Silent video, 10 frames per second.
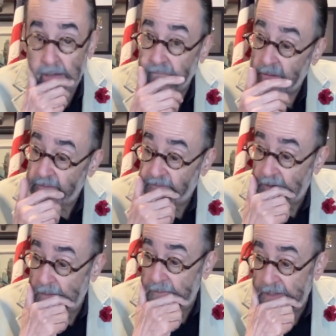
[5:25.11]
You know,
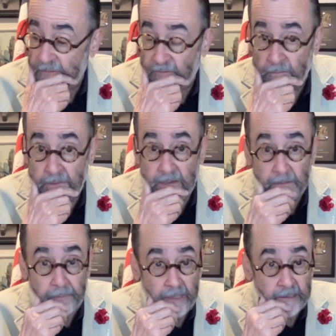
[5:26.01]
far be it from me
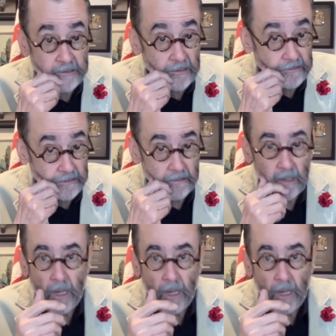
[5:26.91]
to pass on, you know.